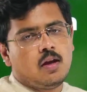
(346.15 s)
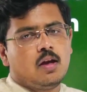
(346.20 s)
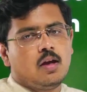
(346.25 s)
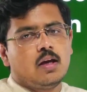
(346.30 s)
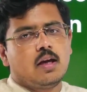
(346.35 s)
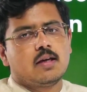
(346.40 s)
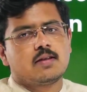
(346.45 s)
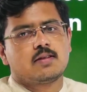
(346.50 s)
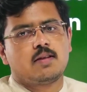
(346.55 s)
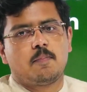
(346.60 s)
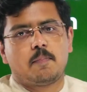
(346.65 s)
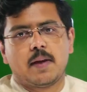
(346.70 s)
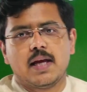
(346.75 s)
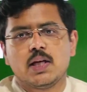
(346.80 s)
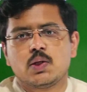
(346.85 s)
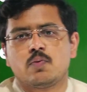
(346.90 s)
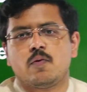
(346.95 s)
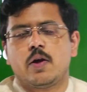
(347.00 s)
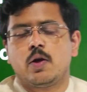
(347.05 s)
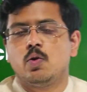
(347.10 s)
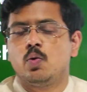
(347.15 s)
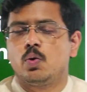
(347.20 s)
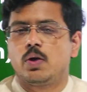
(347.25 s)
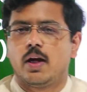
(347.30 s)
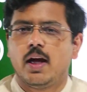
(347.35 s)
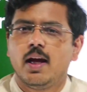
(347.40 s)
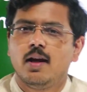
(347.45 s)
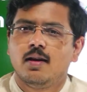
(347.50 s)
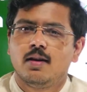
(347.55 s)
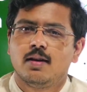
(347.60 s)
is the place where you
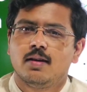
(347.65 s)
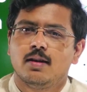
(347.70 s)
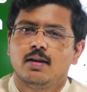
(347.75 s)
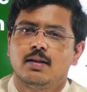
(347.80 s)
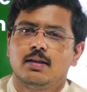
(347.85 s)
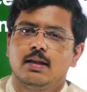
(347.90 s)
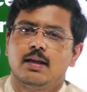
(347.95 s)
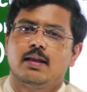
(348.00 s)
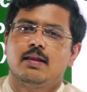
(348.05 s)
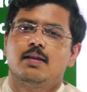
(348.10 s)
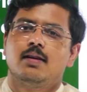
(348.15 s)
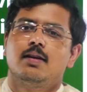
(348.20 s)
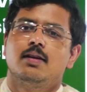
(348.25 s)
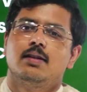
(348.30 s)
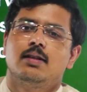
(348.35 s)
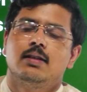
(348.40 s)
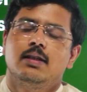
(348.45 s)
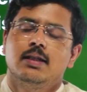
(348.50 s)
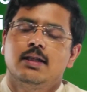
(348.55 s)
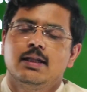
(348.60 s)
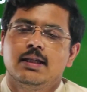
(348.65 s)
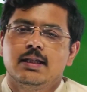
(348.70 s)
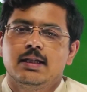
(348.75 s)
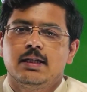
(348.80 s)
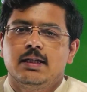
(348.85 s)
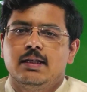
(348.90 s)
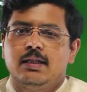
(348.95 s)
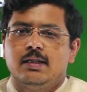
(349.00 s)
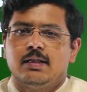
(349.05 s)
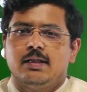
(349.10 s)
train in the
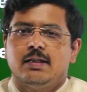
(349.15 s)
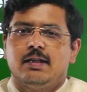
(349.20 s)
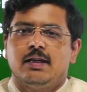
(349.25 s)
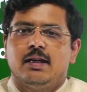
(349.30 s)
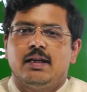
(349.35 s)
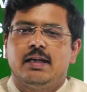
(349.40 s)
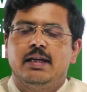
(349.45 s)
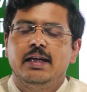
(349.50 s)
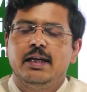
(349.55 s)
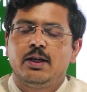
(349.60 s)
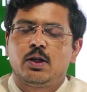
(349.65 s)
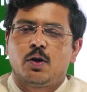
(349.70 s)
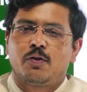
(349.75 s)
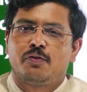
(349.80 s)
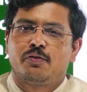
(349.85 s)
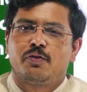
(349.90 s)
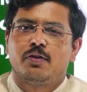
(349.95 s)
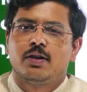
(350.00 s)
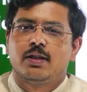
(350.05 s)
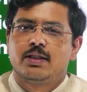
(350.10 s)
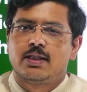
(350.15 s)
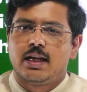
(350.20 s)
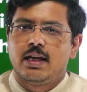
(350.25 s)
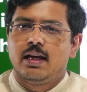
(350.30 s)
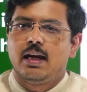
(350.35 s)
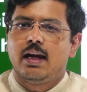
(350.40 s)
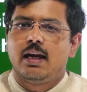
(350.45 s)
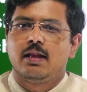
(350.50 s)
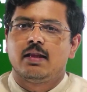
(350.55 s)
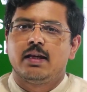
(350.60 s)
heat of
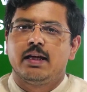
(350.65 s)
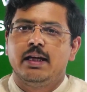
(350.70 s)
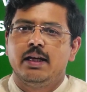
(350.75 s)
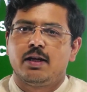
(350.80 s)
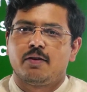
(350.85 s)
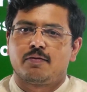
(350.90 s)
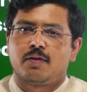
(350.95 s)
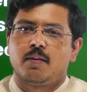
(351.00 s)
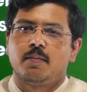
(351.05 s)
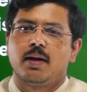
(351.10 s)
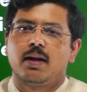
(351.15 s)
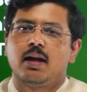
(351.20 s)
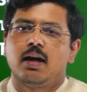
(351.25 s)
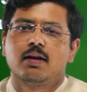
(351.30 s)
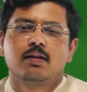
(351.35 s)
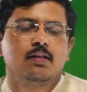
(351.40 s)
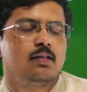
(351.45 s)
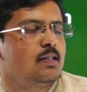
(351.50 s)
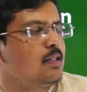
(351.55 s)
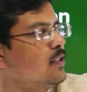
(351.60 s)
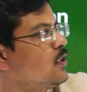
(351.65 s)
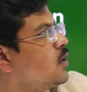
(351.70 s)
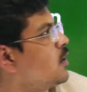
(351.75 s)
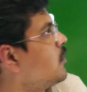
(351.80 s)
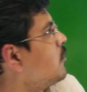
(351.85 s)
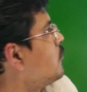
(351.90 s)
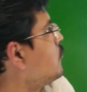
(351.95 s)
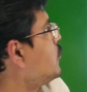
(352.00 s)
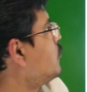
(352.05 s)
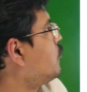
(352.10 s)
Chennai, in the heat of Tamil Nadu.
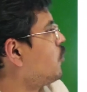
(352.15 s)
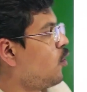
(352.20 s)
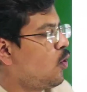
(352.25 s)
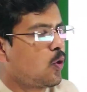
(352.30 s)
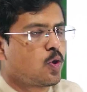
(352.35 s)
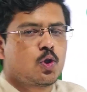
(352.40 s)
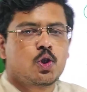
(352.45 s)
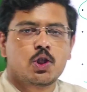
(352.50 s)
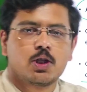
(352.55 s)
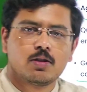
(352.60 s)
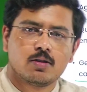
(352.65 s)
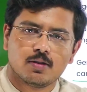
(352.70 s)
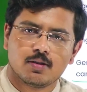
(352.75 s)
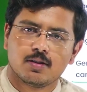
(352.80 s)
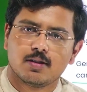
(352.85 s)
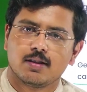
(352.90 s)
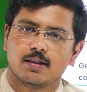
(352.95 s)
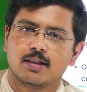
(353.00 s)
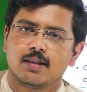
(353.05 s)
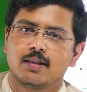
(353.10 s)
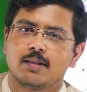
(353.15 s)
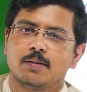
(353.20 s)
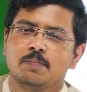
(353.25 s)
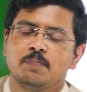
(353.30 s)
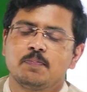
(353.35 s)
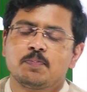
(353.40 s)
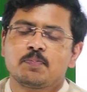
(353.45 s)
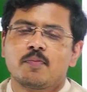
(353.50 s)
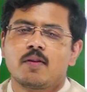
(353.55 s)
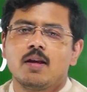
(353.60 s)
We forge the
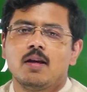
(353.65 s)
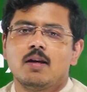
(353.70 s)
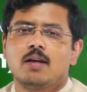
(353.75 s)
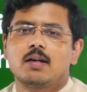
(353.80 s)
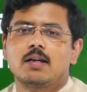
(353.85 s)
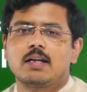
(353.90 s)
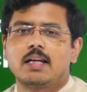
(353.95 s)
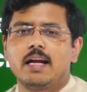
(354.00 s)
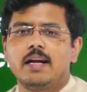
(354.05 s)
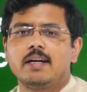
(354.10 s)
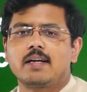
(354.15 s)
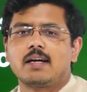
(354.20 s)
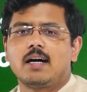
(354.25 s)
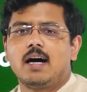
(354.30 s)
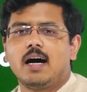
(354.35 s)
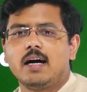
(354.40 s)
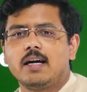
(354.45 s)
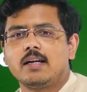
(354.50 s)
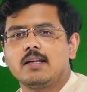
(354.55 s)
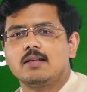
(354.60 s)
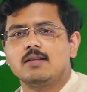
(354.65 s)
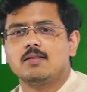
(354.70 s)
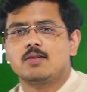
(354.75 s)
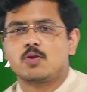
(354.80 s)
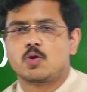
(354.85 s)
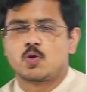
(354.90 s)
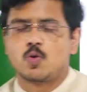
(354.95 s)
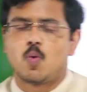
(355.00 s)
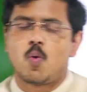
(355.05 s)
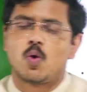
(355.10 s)
great iron
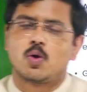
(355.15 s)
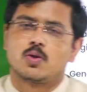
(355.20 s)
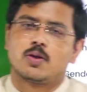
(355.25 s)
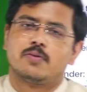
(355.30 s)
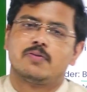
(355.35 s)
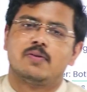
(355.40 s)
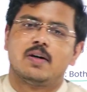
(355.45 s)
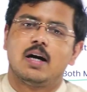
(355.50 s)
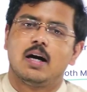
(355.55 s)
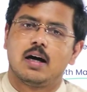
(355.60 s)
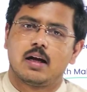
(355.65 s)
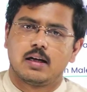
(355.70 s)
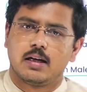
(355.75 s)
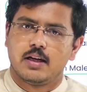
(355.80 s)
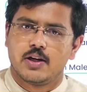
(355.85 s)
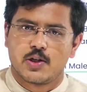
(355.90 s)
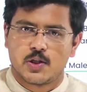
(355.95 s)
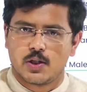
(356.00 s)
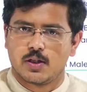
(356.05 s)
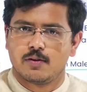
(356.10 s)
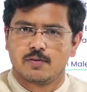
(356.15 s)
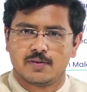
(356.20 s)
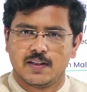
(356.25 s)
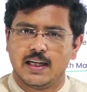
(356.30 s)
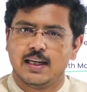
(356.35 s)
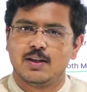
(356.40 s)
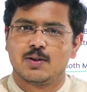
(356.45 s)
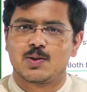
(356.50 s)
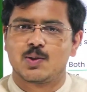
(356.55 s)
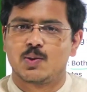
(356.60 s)
swords of our nation.
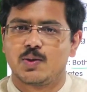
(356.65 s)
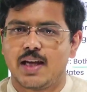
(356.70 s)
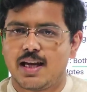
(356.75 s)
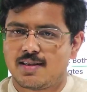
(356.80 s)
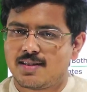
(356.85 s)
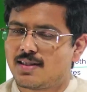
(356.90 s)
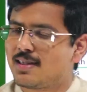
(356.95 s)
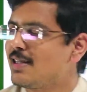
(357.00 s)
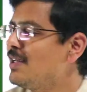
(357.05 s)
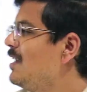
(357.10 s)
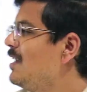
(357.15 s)
Fine. So yes,